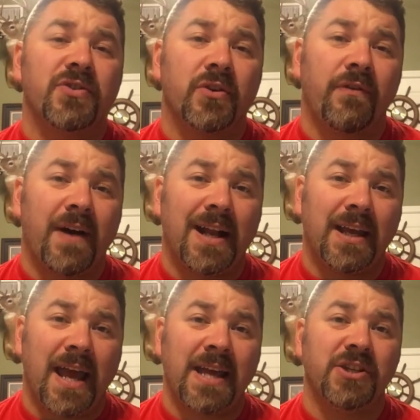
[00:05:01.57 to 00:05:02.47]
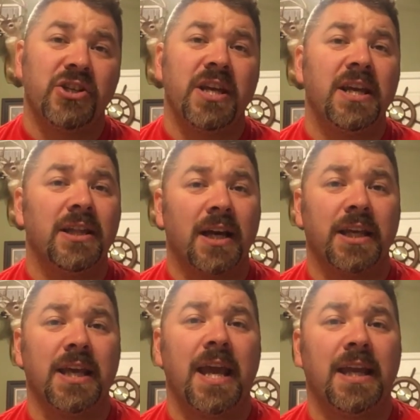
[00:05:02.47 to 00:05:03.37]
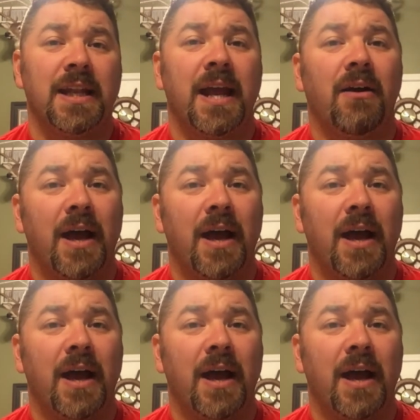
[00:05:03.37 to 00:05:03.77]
certified at age 10 like you can now.